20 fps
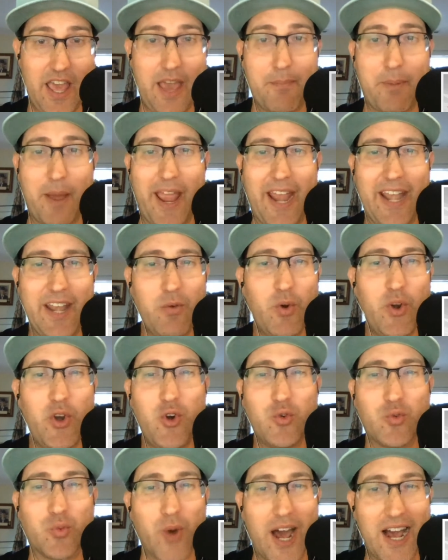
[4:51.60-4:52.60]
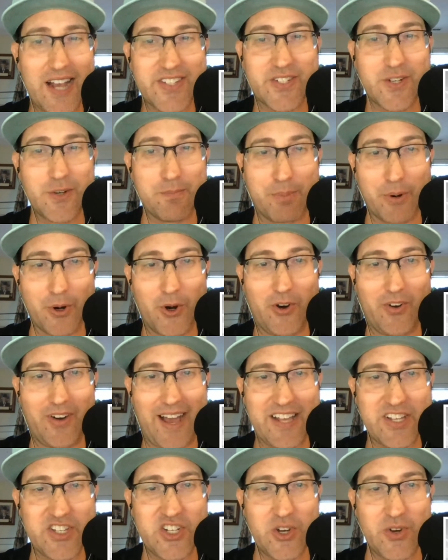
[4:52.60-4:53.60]
but anyone who rostered Burrow
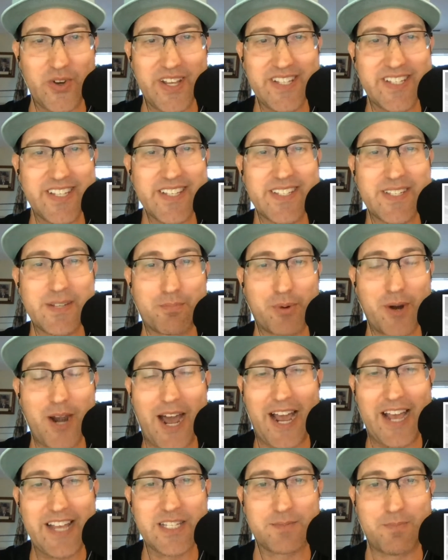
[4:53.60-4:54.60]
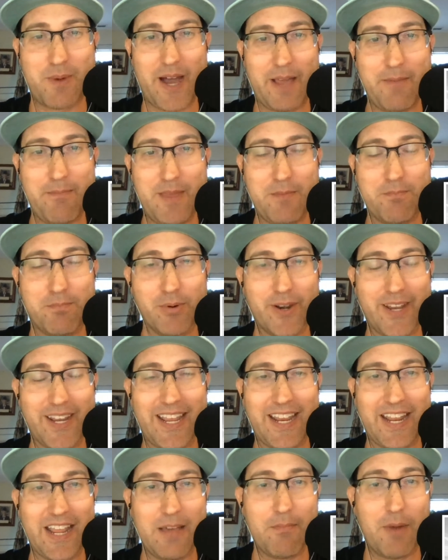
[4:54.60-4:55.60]
last year isn't surprised by me
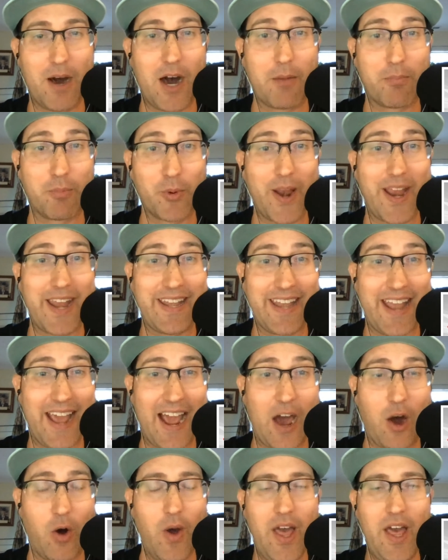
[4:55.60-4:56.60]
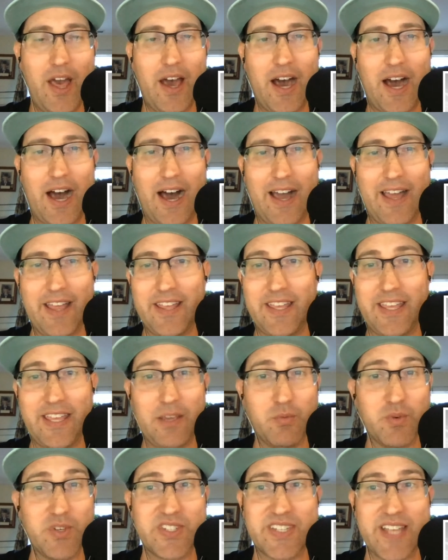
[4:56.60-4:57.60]
bringing him up right now.
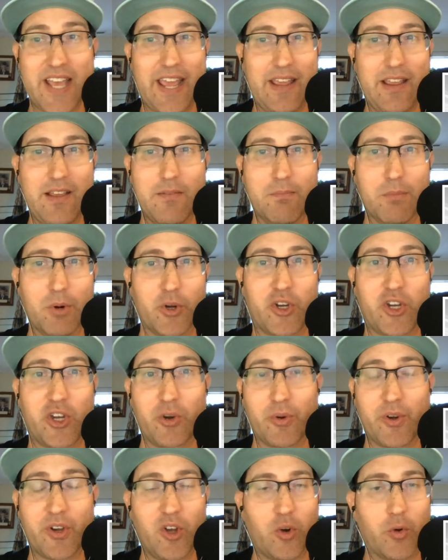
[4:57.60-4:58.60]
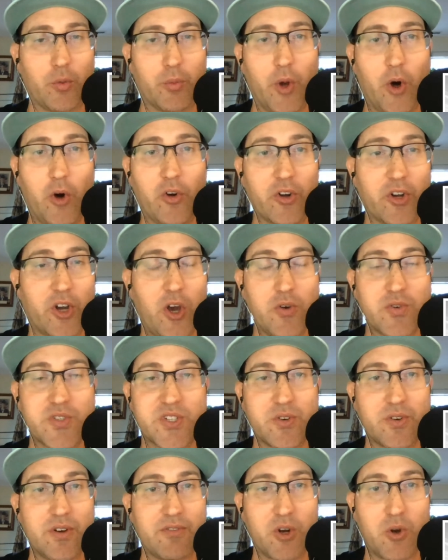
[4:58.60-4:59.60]
He was a mercurial roller
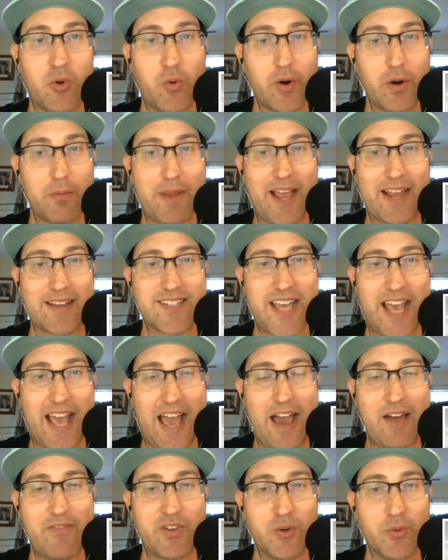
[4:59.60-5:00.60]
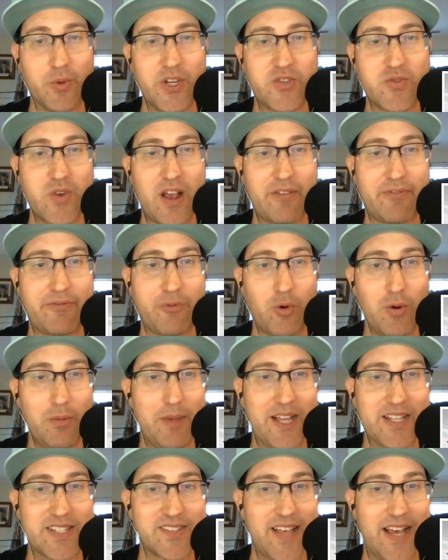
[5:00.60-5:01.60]
coaster of a quarterback to have in redraft
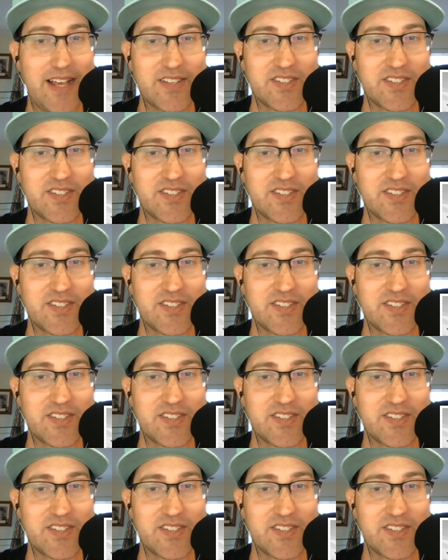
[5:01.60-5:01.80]
formats last